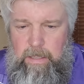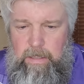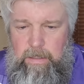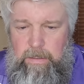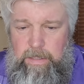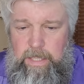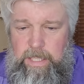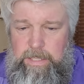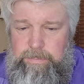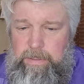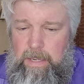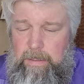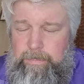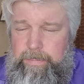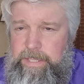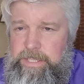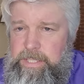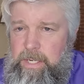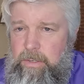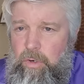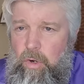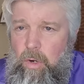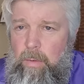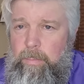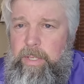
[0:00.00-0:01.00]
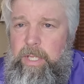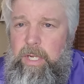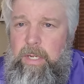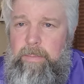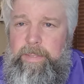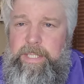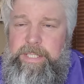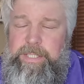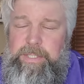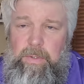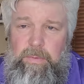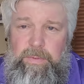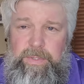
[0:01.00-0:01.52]
These properties are normally going to
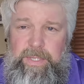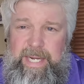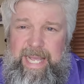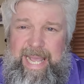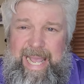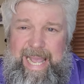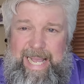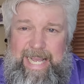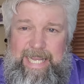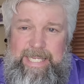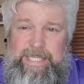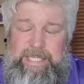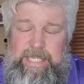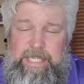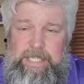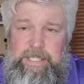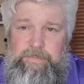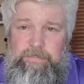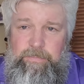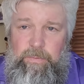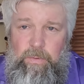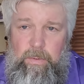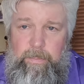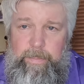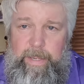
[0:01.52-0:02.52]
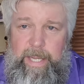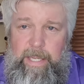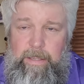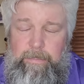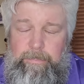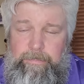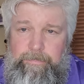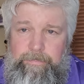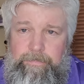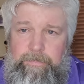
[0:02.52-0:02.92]
be sold in an as-is format.